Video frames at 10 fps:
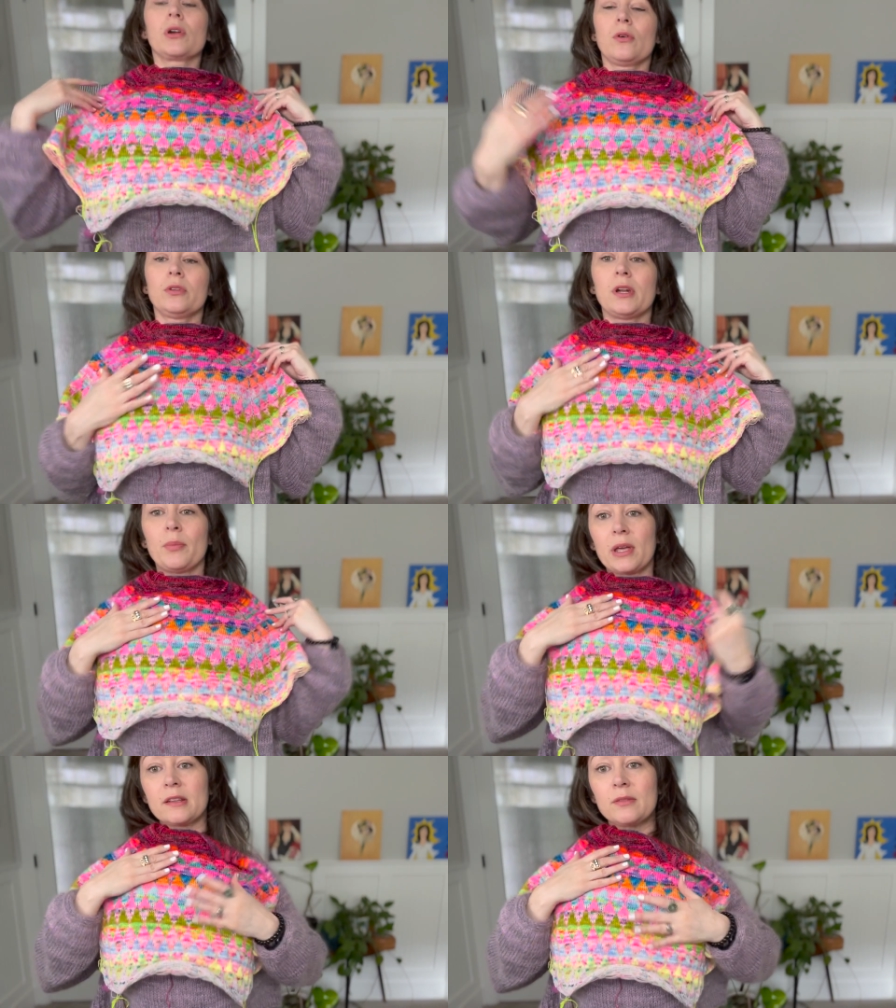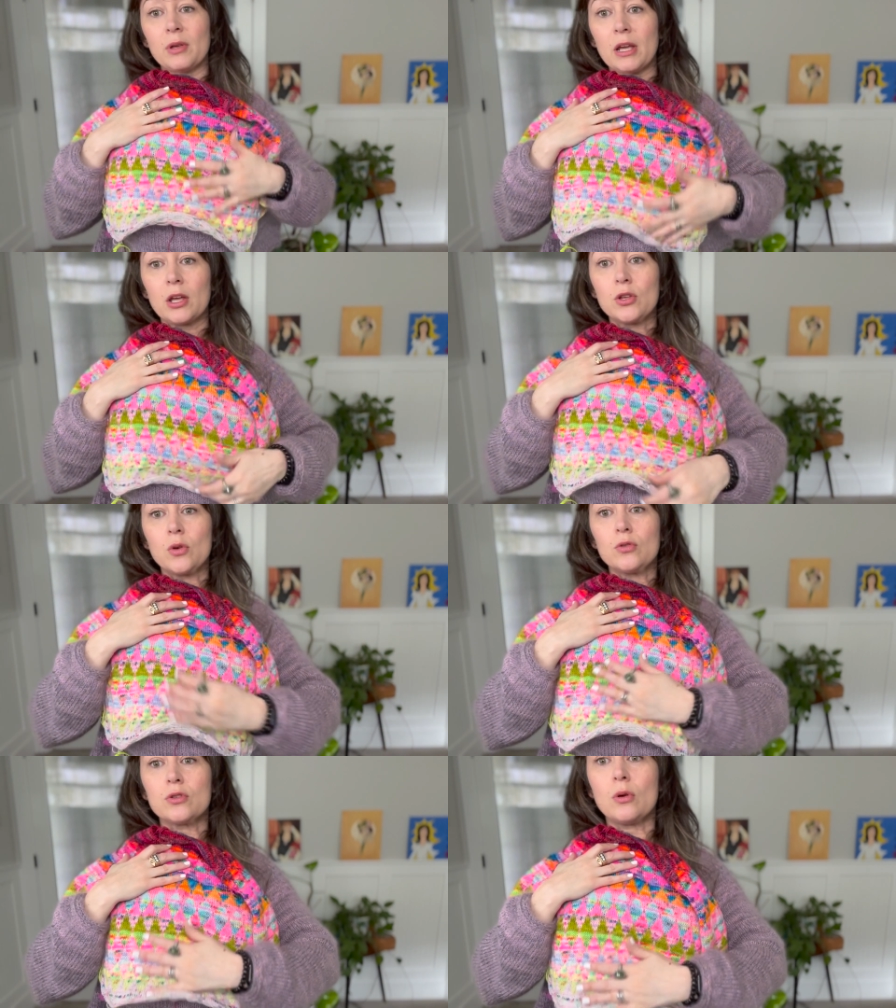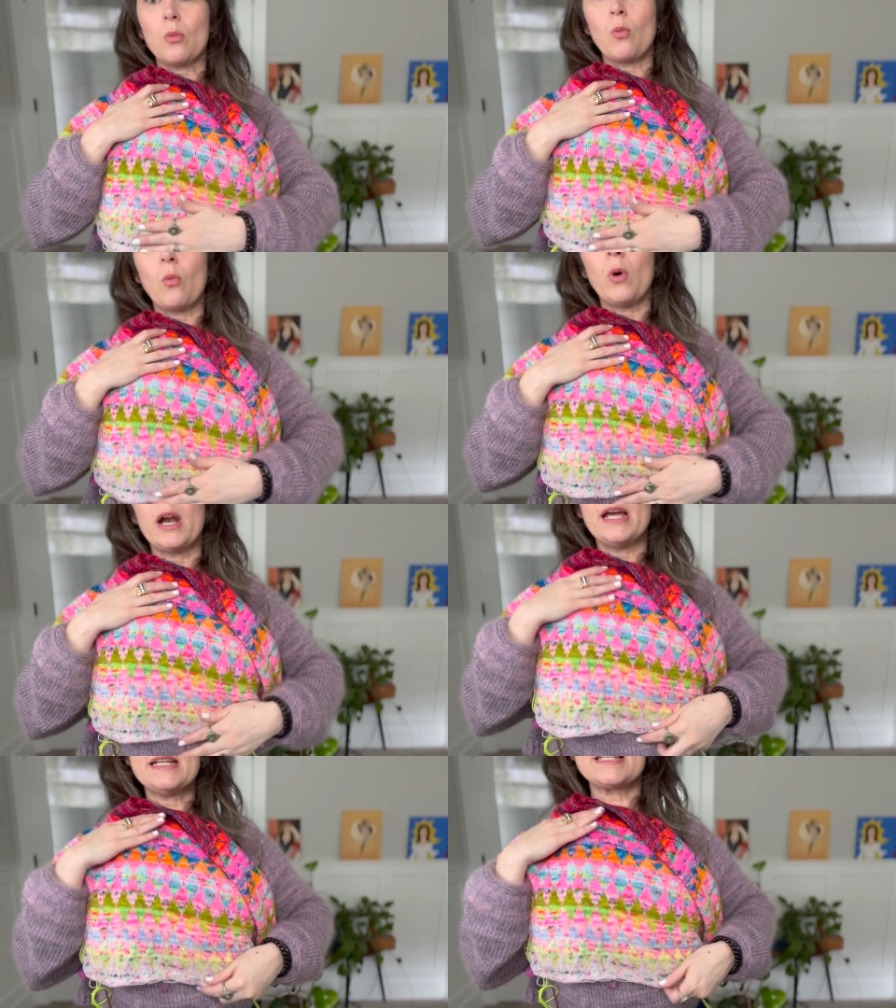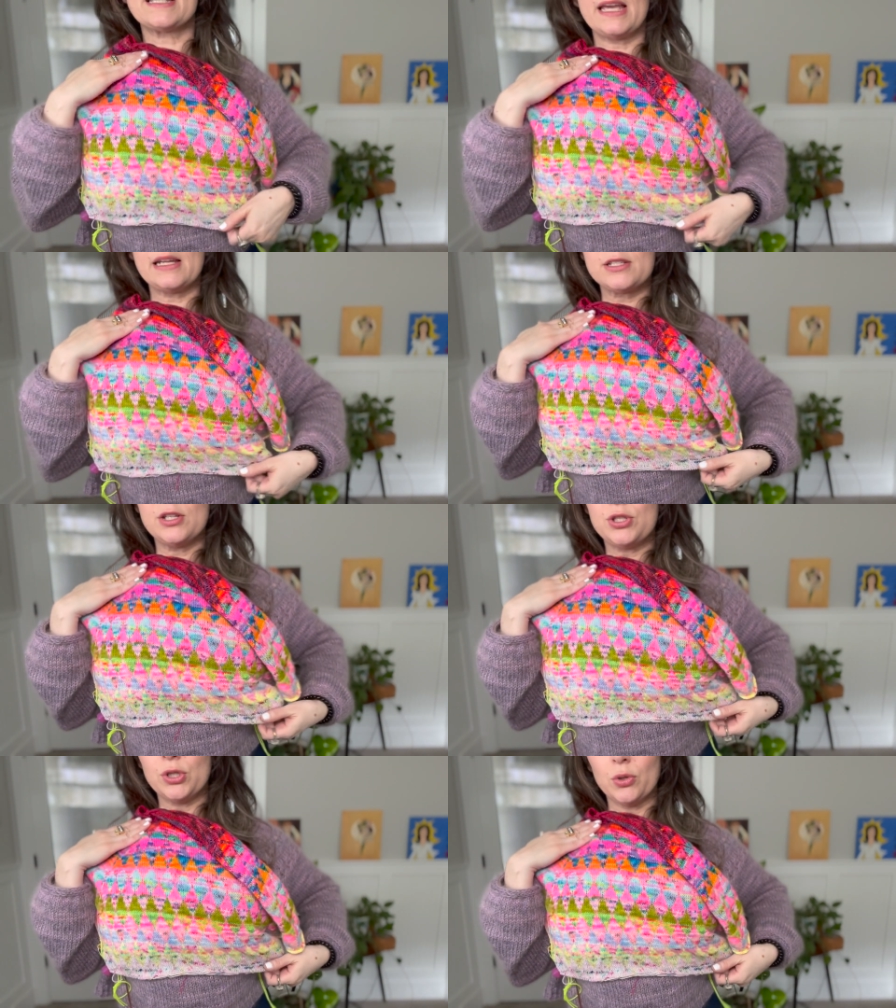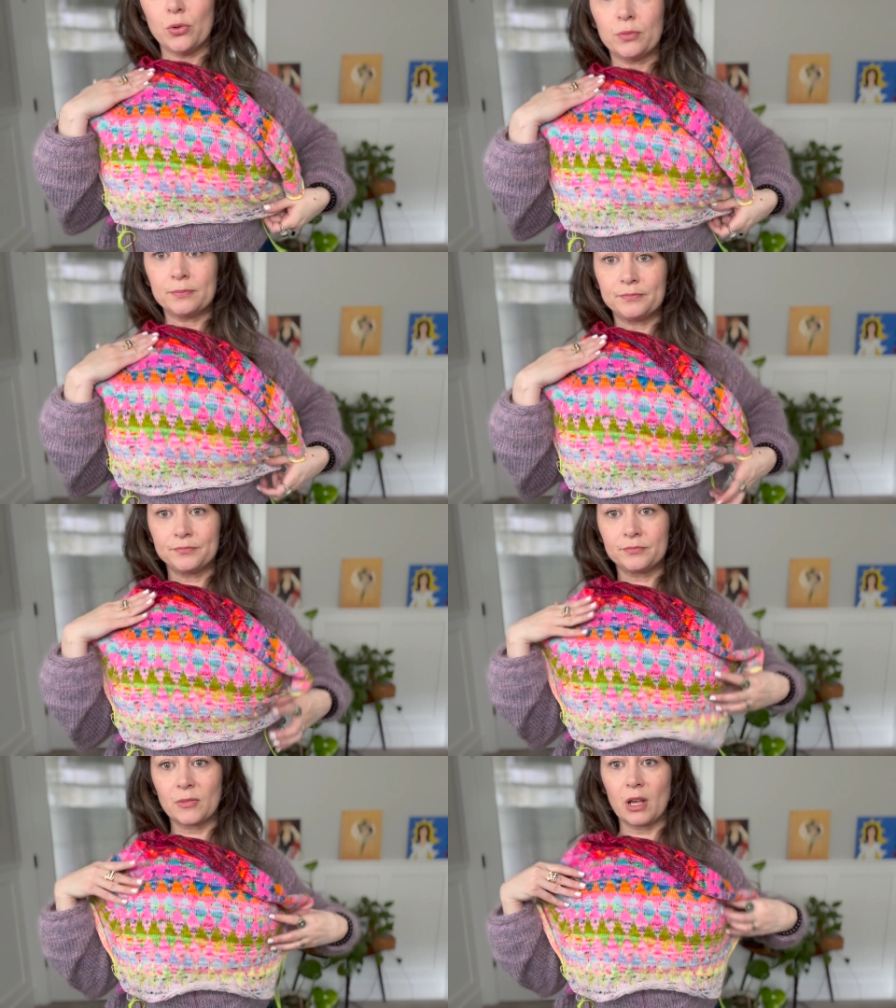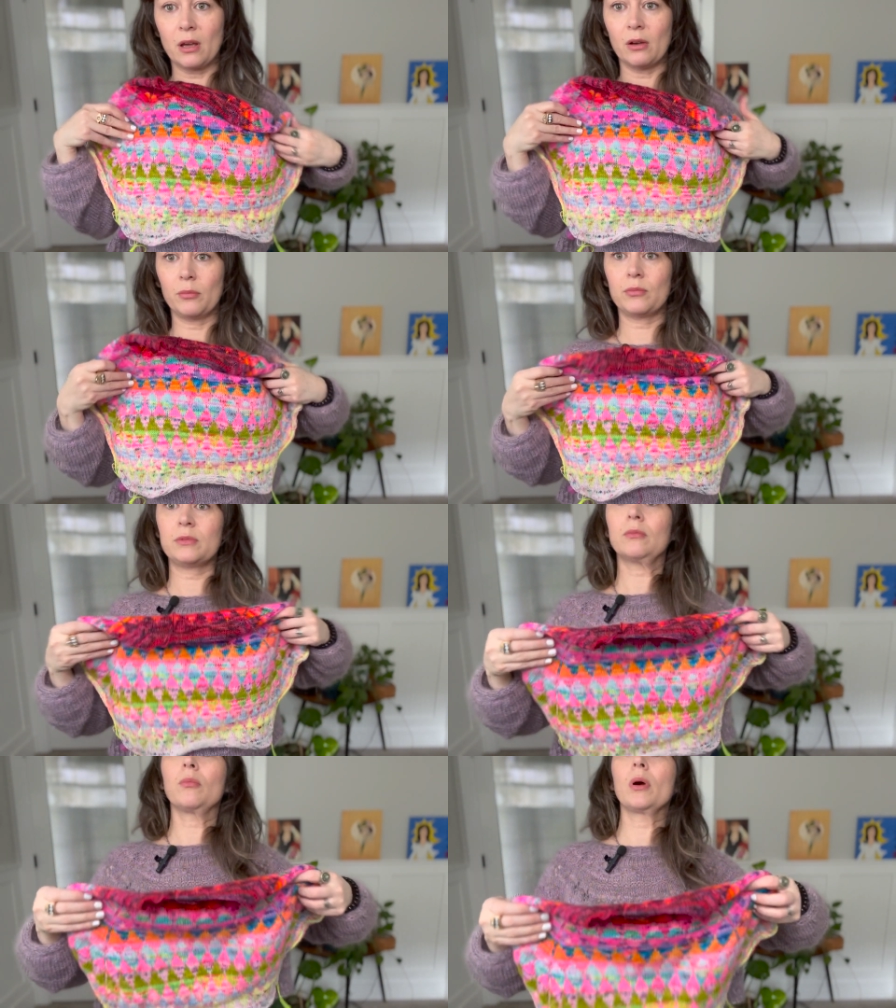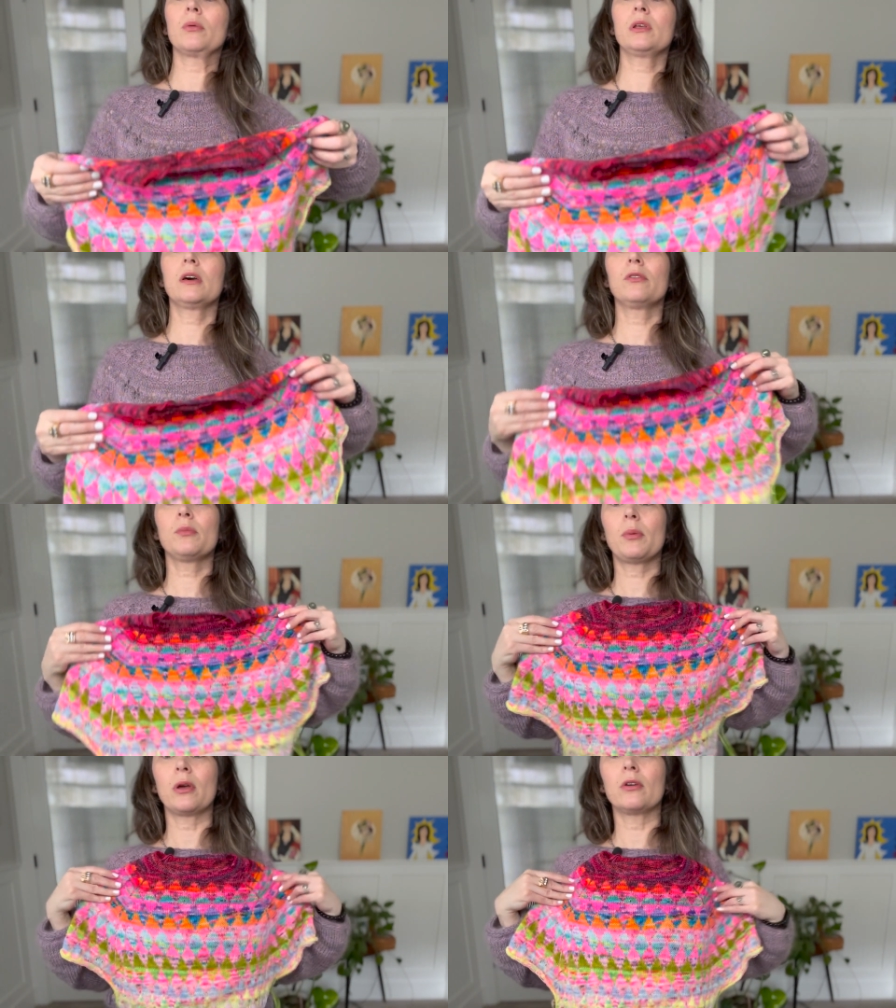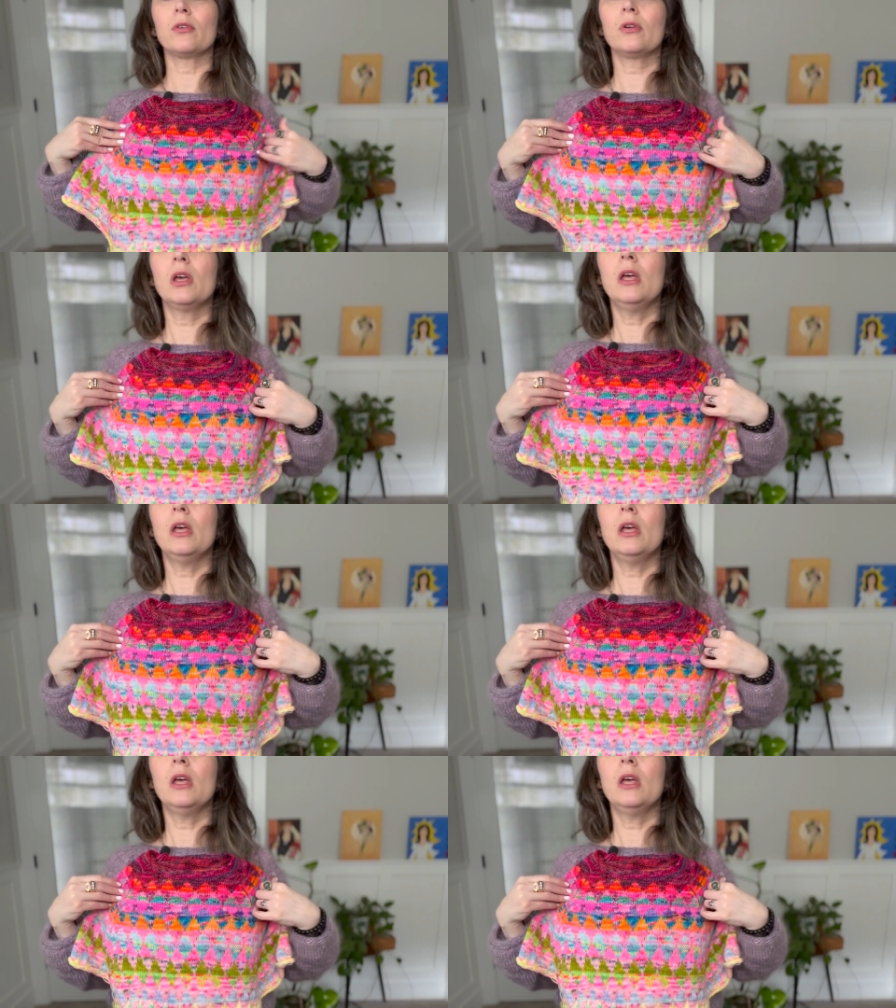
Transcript: to hold it up against me. What I decided to do, probably covering my microphone.